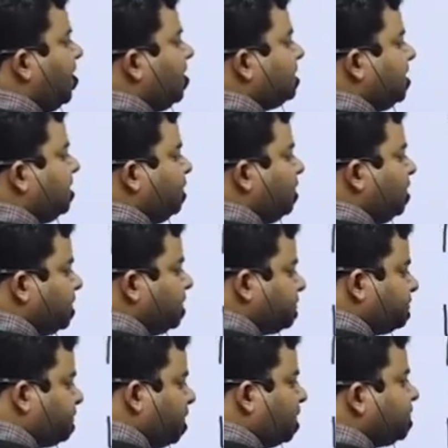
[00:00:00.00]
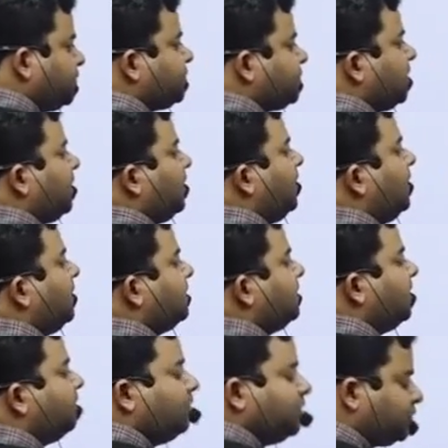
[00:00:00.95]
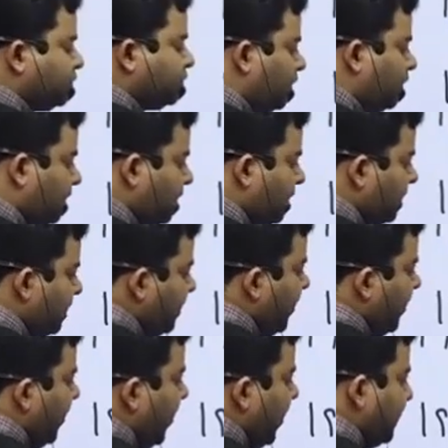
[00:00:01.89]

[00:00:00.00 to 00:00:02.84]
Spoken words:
there was pound sterling, there was dollar, and